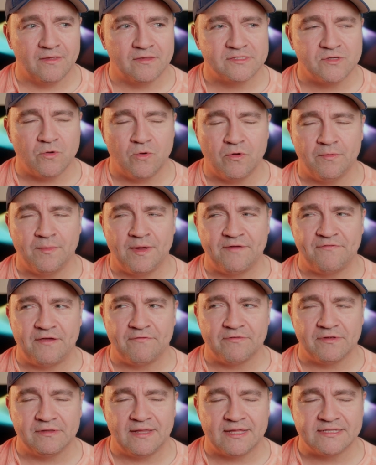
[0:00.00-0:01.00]
So what were my
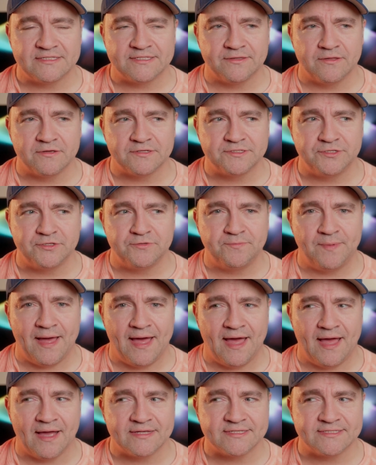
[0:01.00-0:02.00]
favorite LUTs in those 2
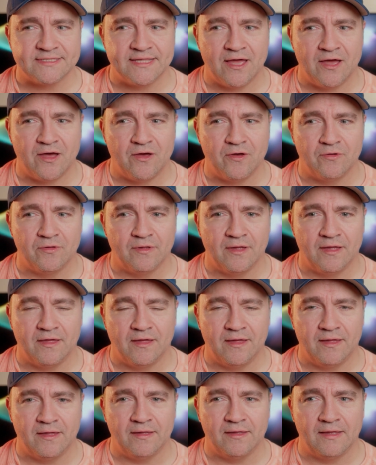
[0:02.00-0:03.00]
packs? Now,
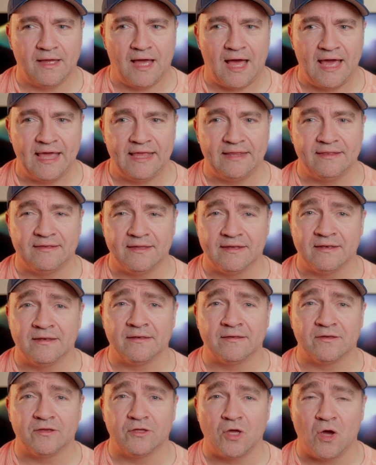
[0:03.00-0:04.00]
I
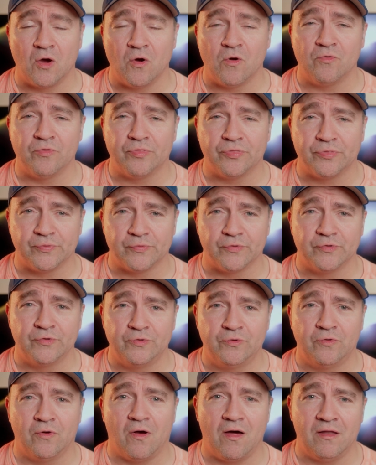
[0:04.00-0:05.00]
didn't go
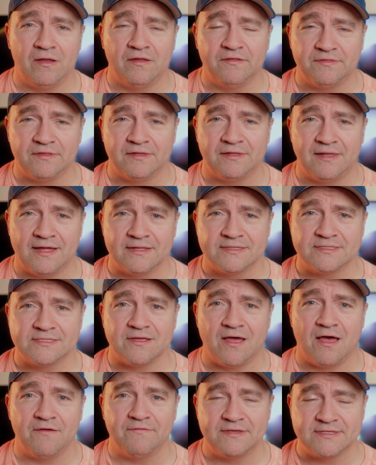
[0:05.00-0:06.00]
through all of the LUTs,
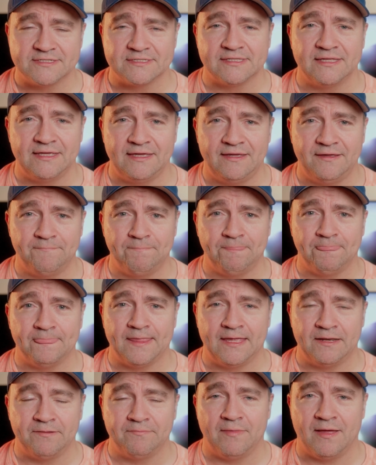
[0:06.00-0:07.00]
obviously,
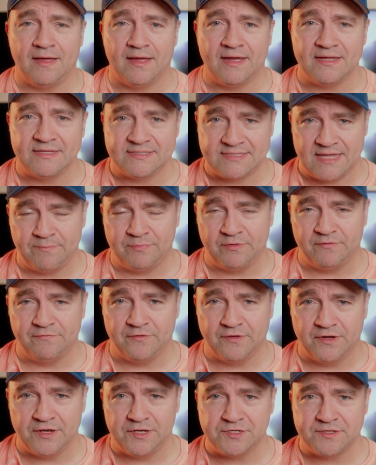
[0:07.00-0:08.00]
in my sample
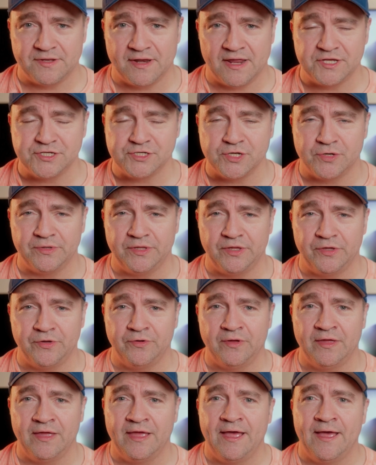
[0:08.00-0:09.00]
footage that I showed
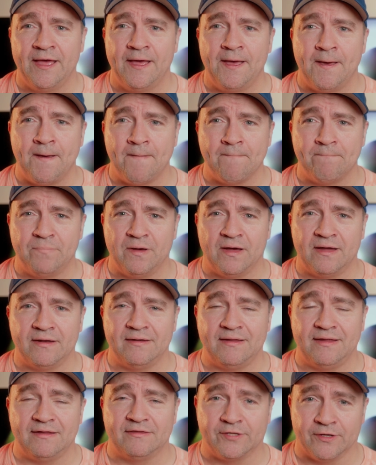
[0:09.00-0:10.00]
you,
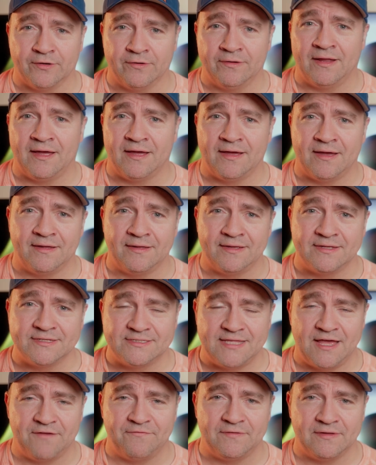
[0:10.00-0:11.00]
but Eterna
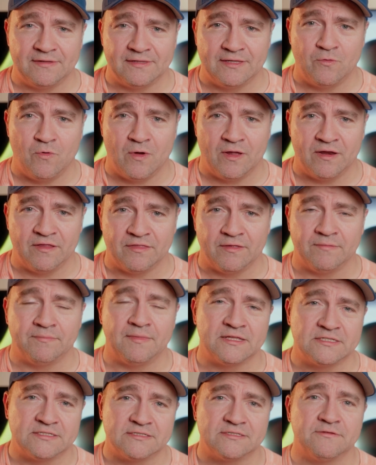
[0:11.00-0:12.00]
is definitely one of them.
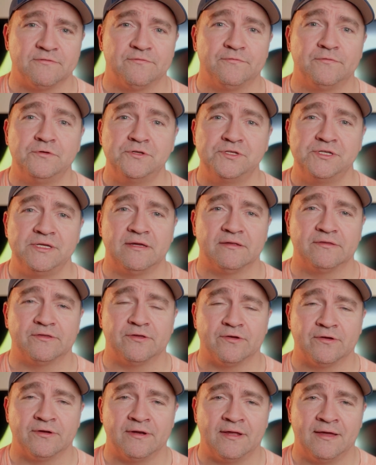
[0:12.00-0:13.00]
That's Fuji
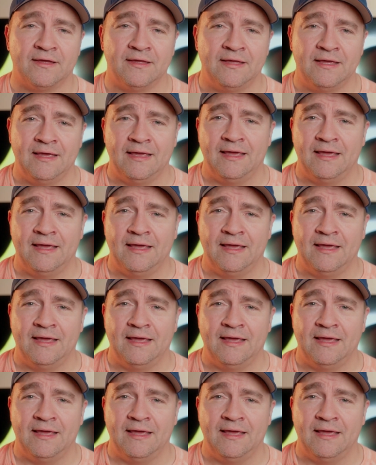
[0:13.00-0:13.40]
Eterna.